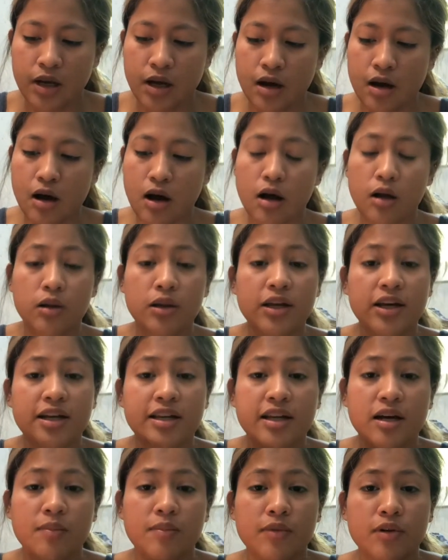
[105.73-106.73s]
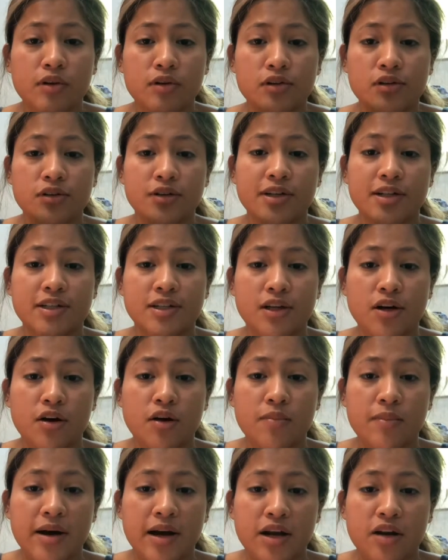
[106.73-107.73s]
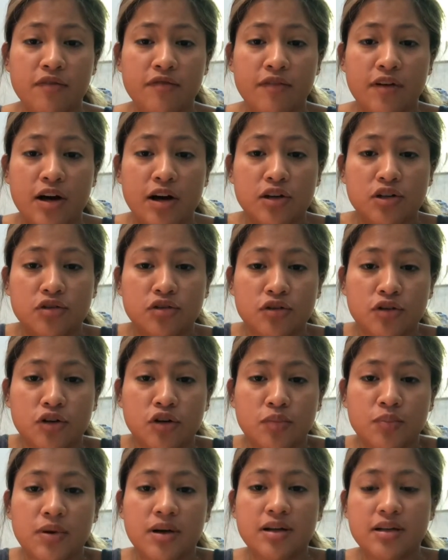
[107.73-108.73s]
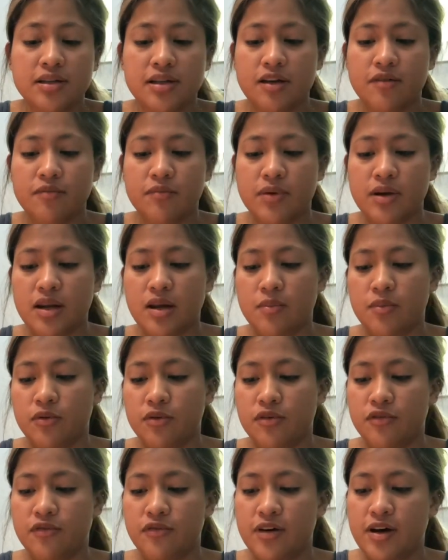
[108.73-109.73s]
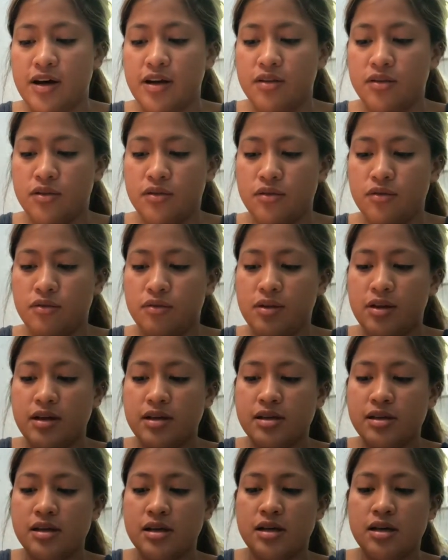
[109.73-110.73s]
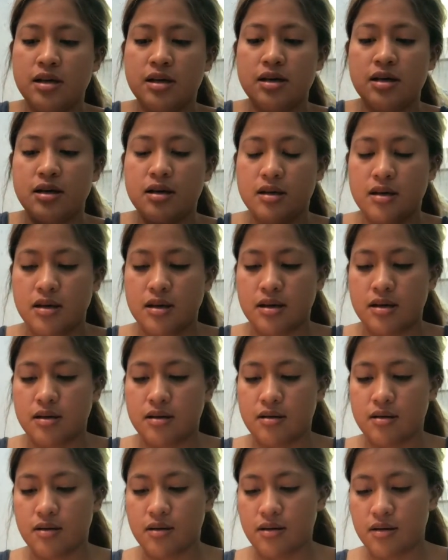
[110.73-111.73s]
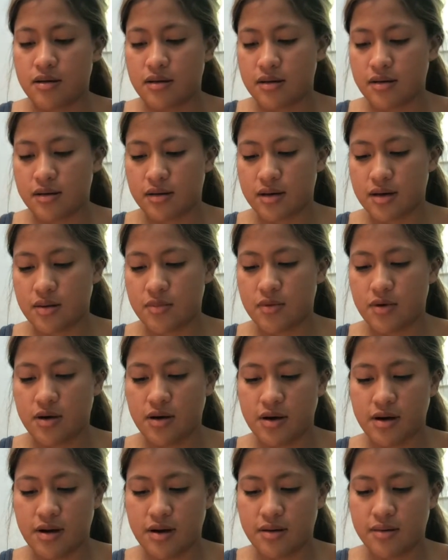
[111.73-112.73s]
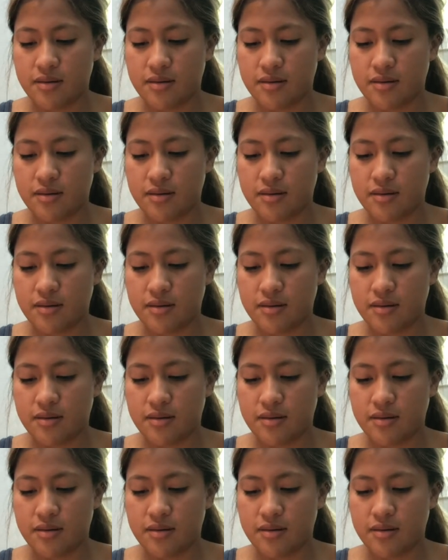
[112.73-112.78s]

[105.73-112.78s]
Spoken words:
I'll link it down below too, because there are manufacturer coupons I've been able to find through this. Ugh, come on.